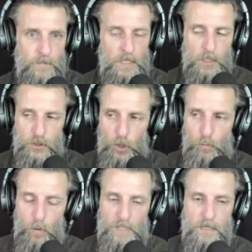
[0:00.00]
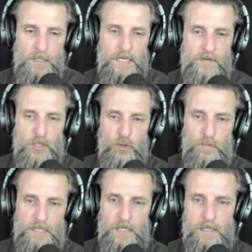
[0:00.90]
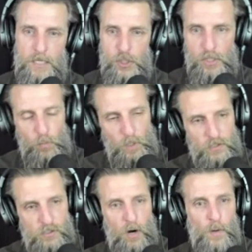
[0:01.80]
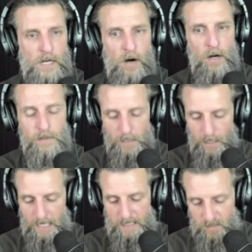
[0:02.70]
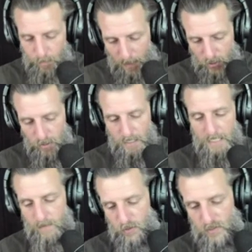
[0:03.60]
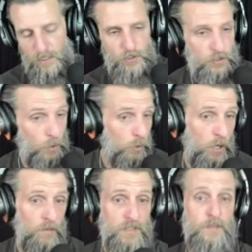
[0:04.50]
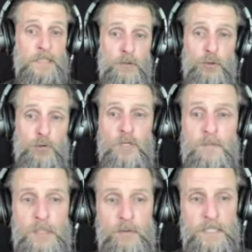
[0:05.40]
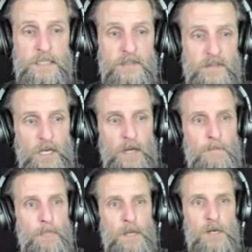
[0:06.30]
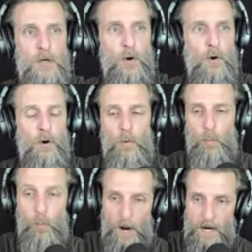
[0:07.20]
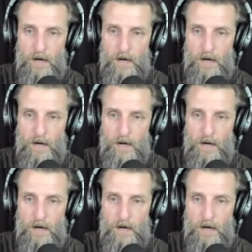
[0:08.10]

So when we look at the human condition, what is going on, especially in the, the so-called spiritual communities, where